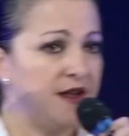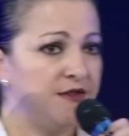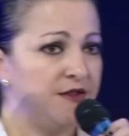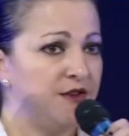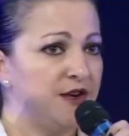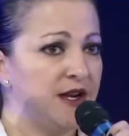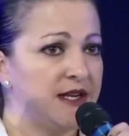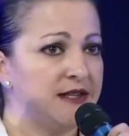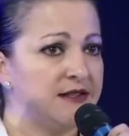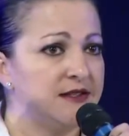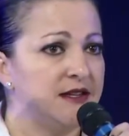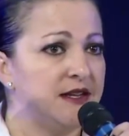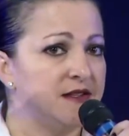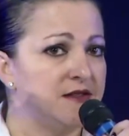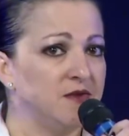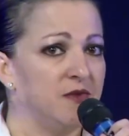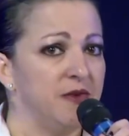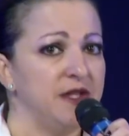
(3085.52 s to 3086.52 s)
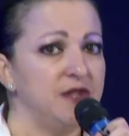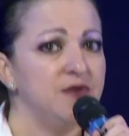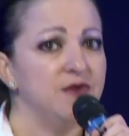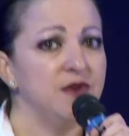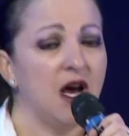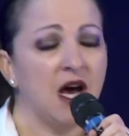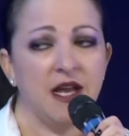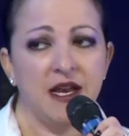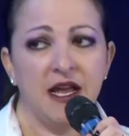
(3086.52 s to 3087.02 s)
in the United States, we do
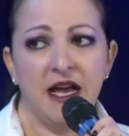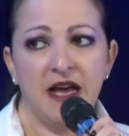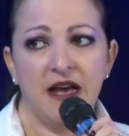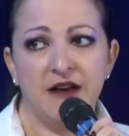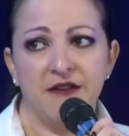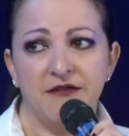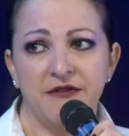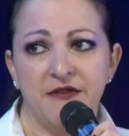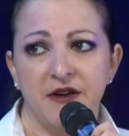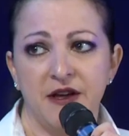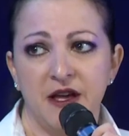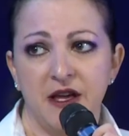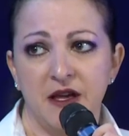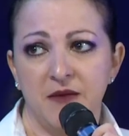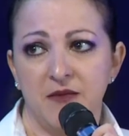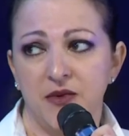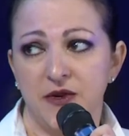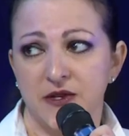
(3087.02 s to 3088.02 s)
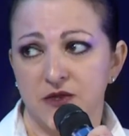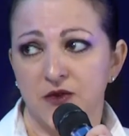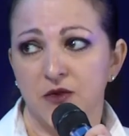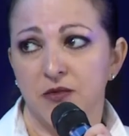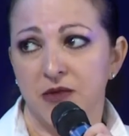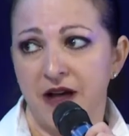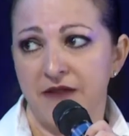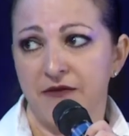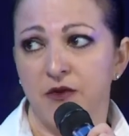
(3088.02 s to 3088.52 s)
not have a
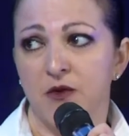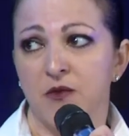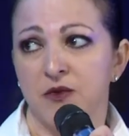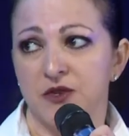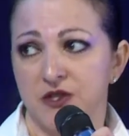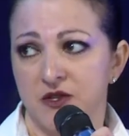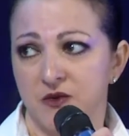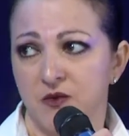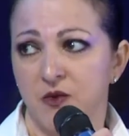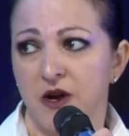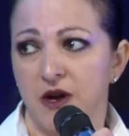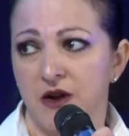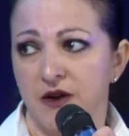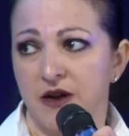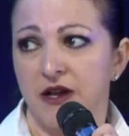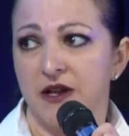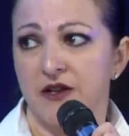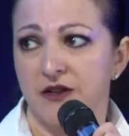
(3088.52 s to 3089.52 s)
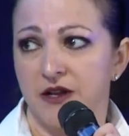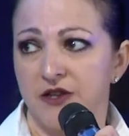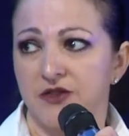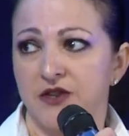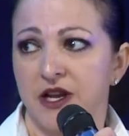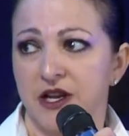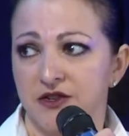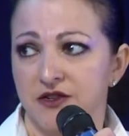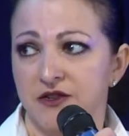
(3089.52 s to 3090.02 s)
preschool platform, which is where
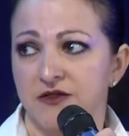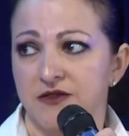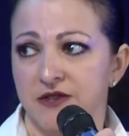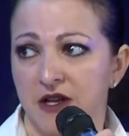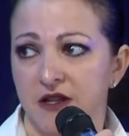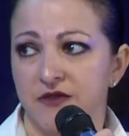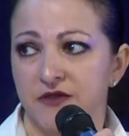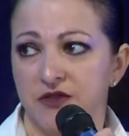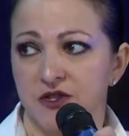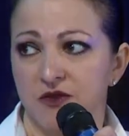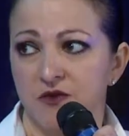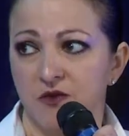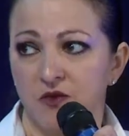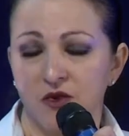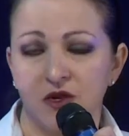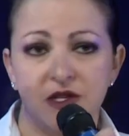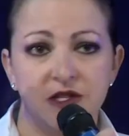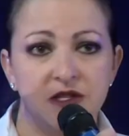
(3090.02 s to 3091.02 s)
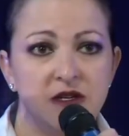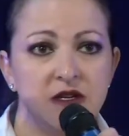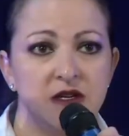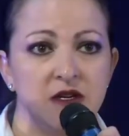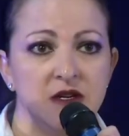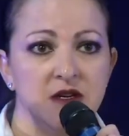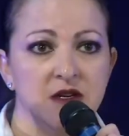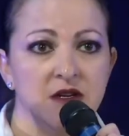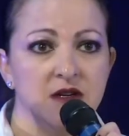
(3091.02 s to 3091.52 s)
educational television would
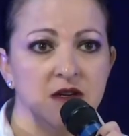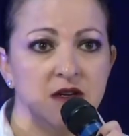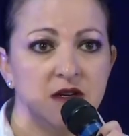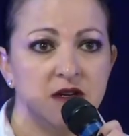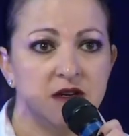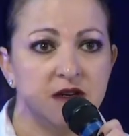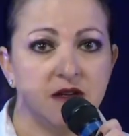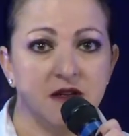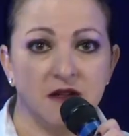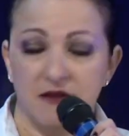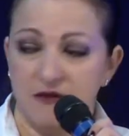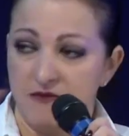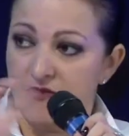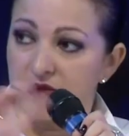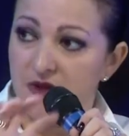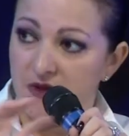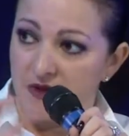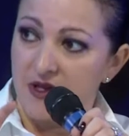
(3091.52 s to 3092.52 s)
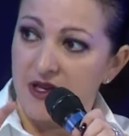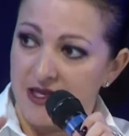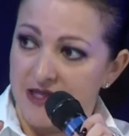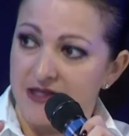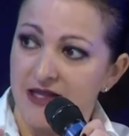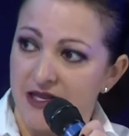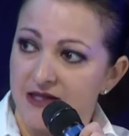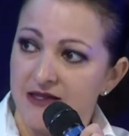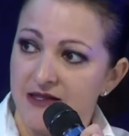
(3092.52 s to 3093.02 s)

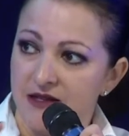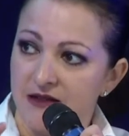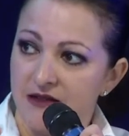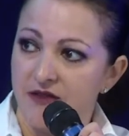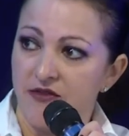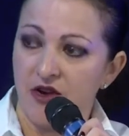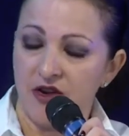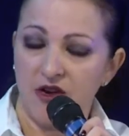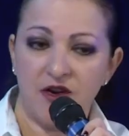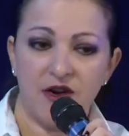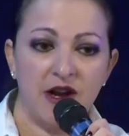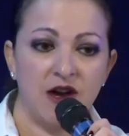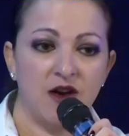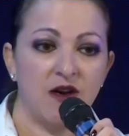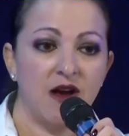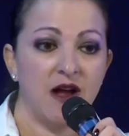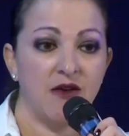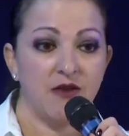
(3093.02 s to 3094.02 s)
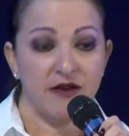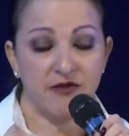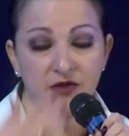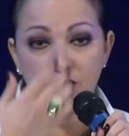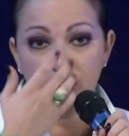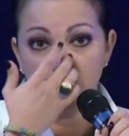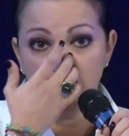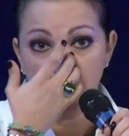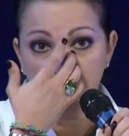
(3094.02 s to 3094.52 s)
exist and live on our air.
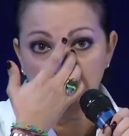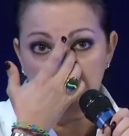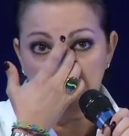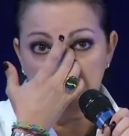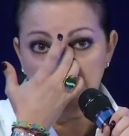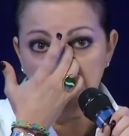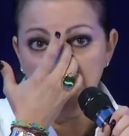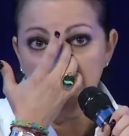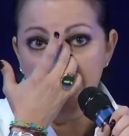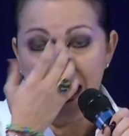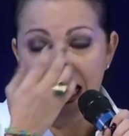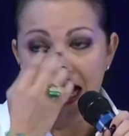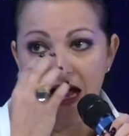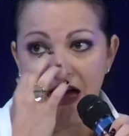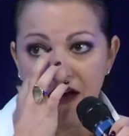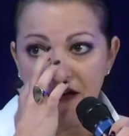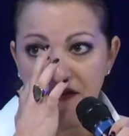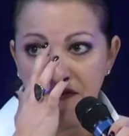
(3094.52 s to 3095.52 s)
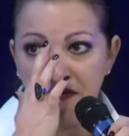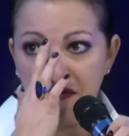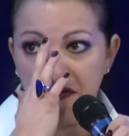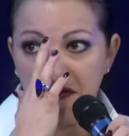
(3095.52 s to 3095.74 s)
However, what we do have